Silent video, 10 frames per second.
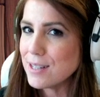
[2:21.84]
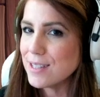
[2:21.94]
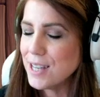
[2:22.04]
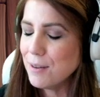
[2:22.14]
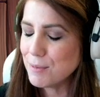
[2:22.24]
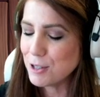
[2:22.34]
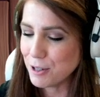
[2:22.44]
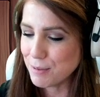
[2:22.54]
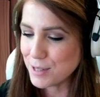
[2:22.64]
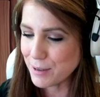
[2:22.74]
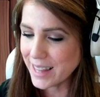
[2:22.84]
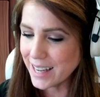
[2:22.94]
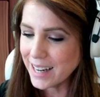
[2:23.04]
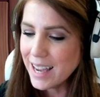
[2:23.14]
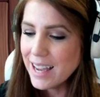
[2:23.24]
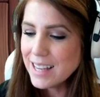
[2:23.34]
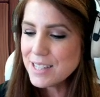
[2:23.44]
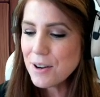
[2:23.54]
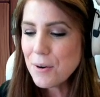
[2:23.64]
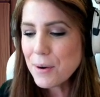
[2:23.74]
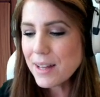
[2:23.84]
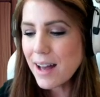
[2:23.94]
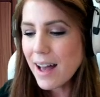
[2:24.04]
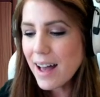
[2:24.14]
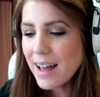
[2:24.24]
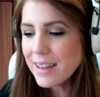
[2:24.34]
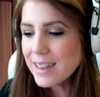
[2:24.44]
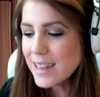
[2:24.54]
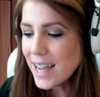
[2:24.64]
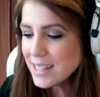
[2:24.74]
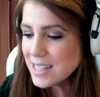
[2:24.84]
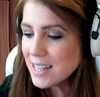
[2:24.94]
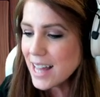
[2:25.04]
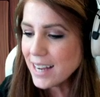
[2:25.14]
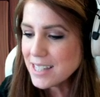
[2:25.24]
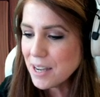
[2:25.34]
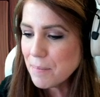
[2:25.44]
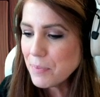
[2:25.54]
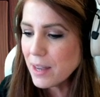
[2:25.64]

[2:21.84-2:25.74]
some troops with it. So uh, let's select him,